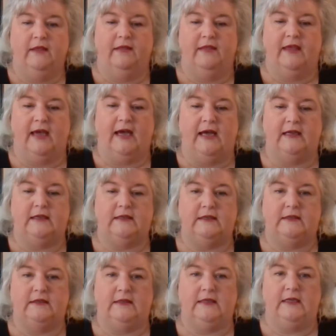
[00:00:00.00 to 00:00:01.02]

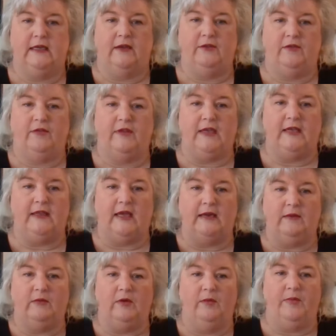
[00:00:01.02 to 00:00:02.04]
That's the other thing
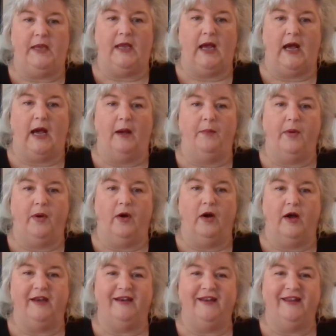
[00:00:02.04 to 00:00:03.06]
that will be up
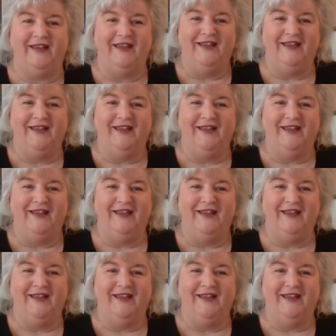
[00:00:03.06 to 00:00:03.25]
on